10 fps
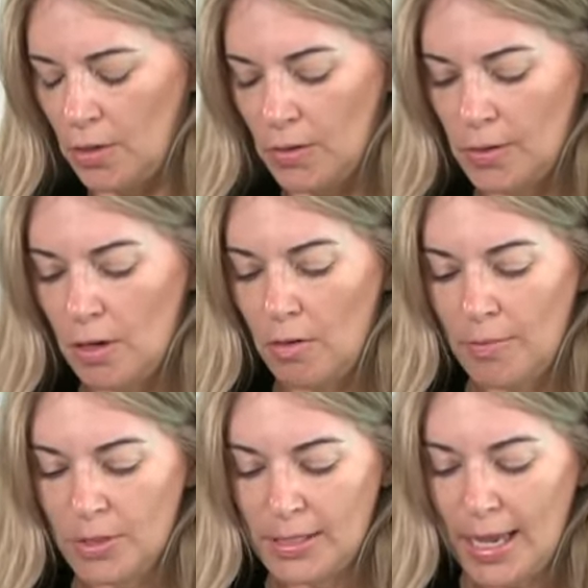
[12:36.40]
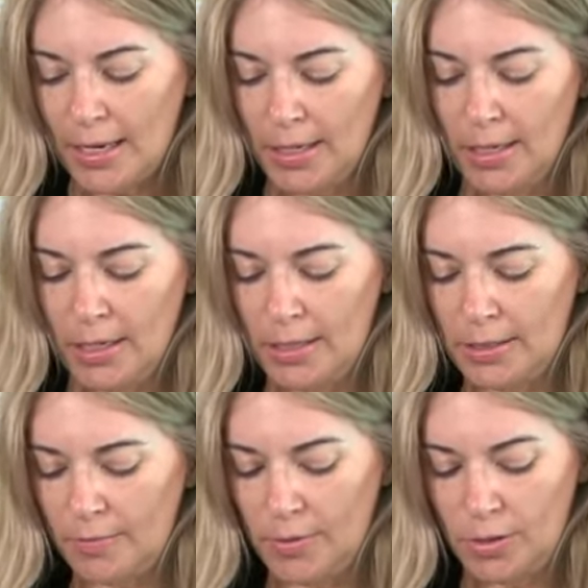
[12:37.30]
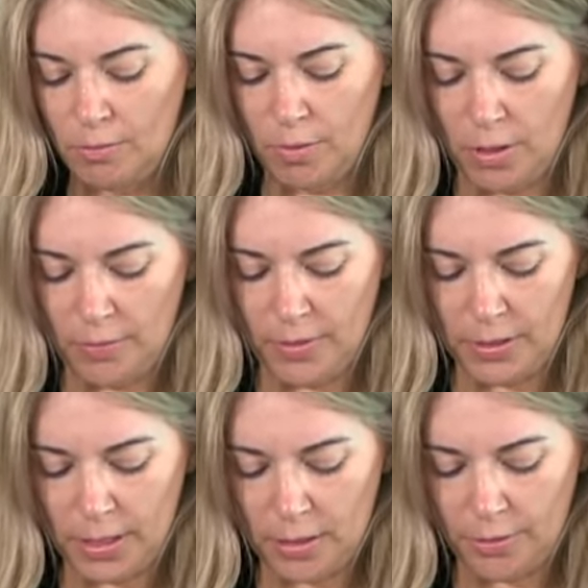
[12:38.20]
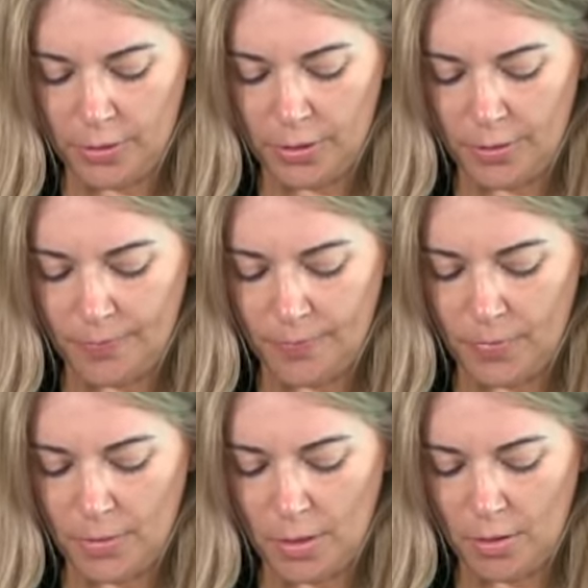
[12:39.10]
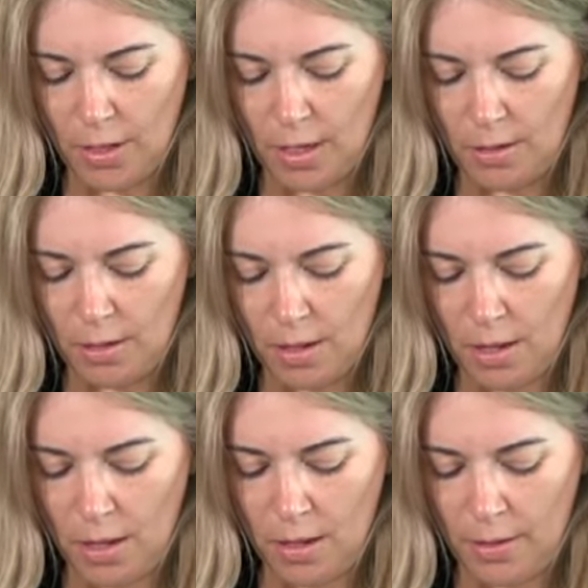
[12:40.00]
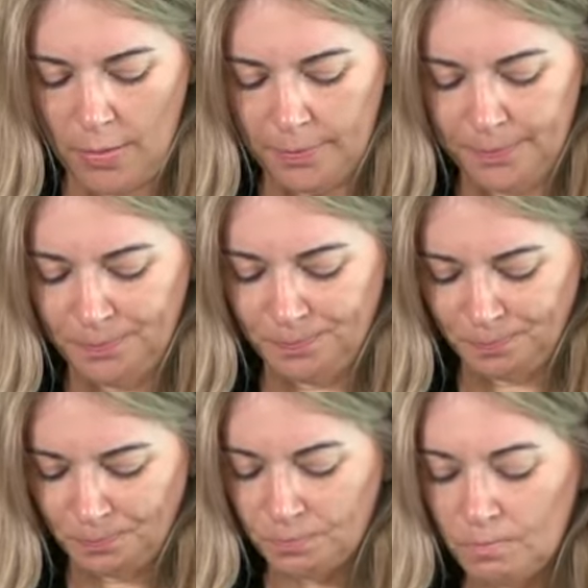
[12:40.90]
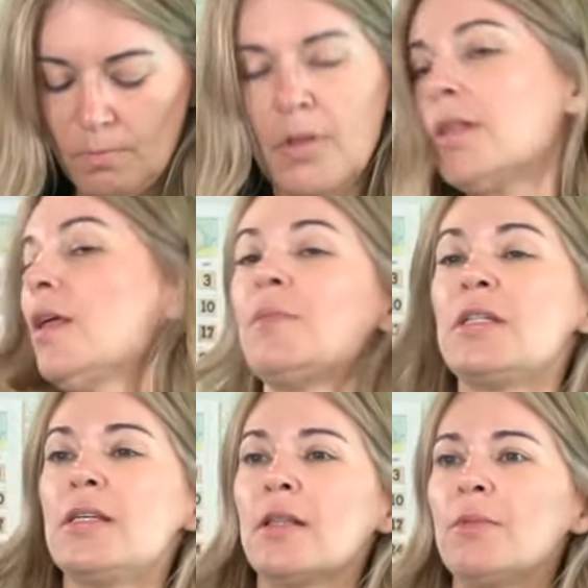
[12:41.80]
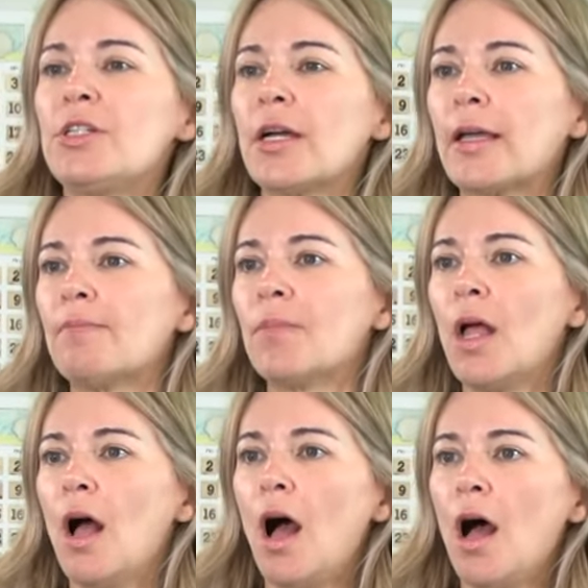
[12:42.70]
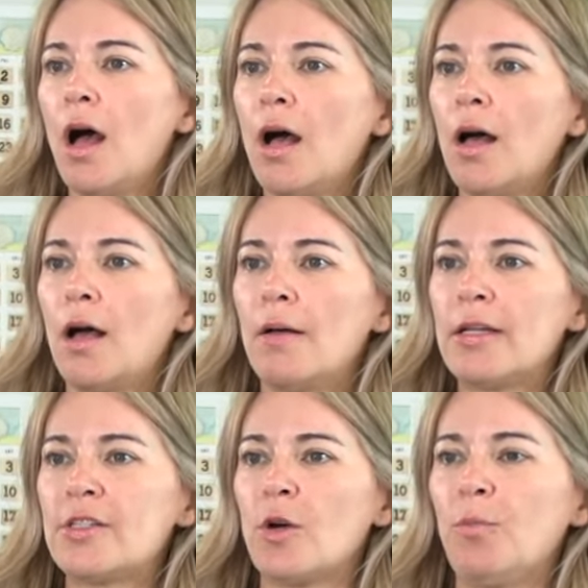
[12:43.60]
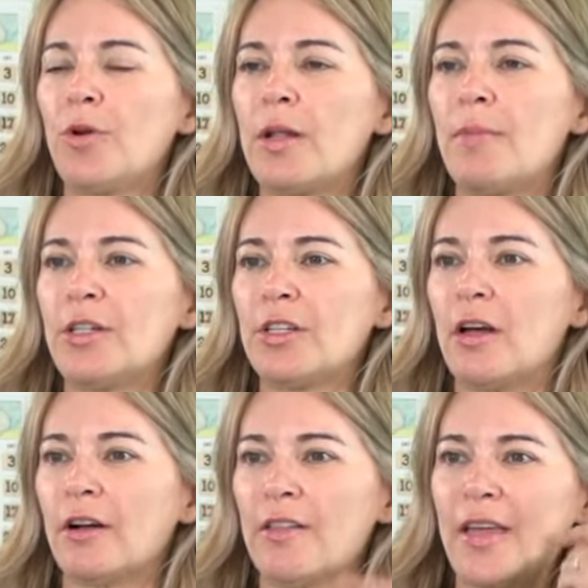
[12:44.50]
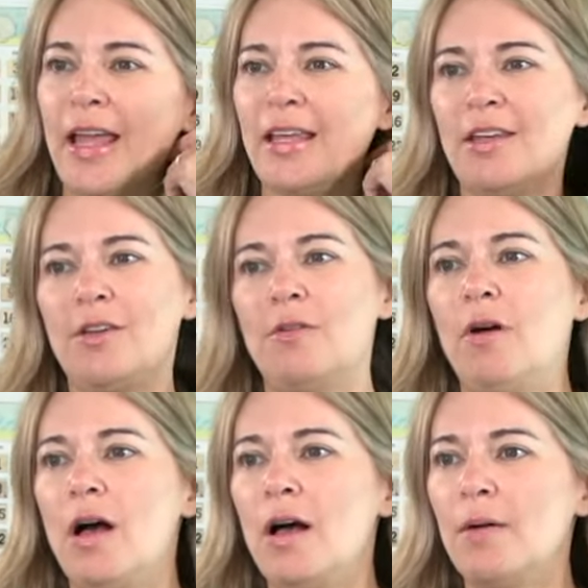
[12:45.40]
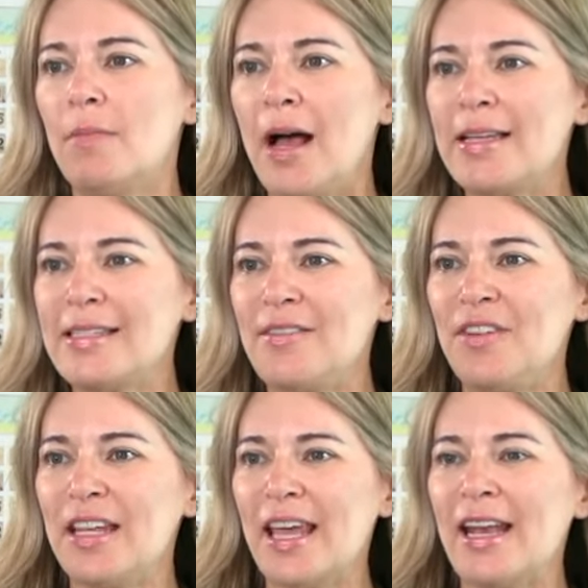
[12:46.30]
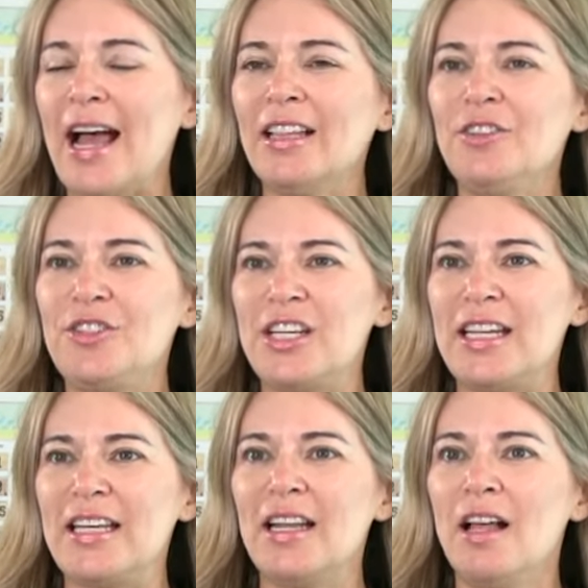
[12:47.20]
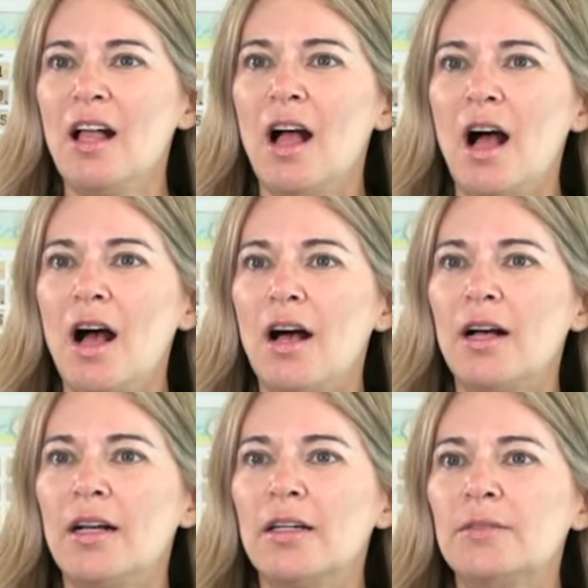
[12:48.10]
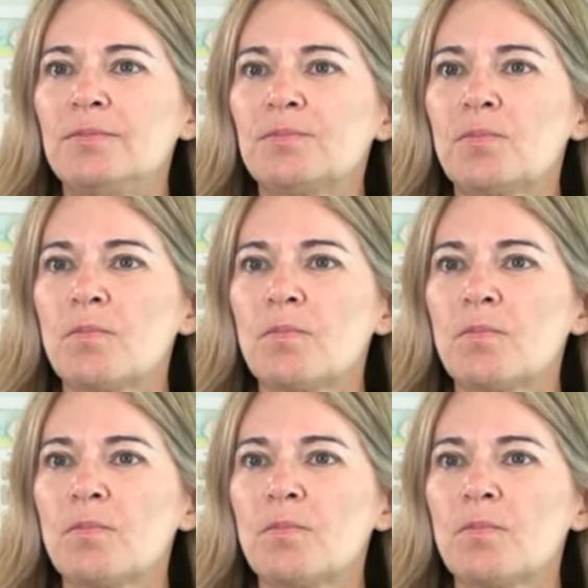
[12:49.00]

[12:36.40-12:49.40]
So I'm just adding adhesive to all of these colors here. Okay. Um, let me see. Let me check in. Uh, it's so pretty much longer. Thank you. Um, hi, Stephanie Ken. Hi, Lou Jean. Uh, um,